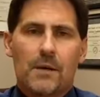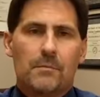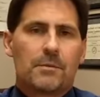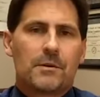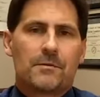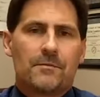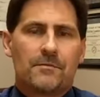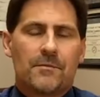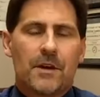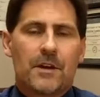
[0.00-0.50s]

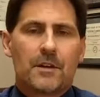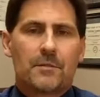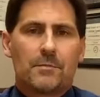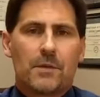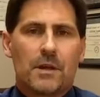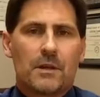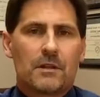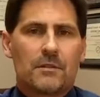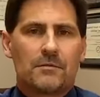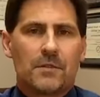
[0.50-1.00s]
but have found them
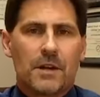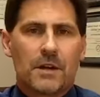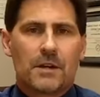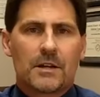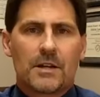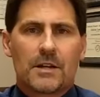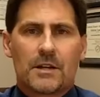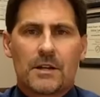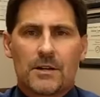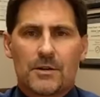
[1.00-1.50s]
elevated
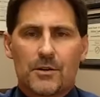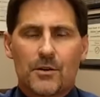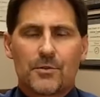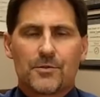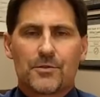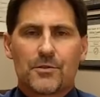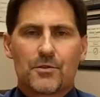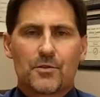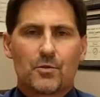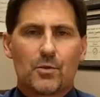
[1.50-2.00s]
in
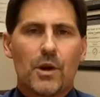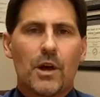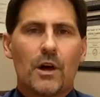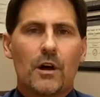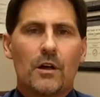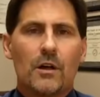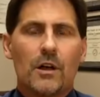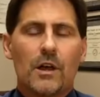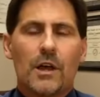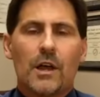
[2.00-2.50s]
adults as
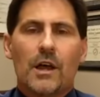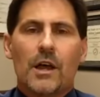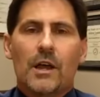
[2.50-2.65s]
well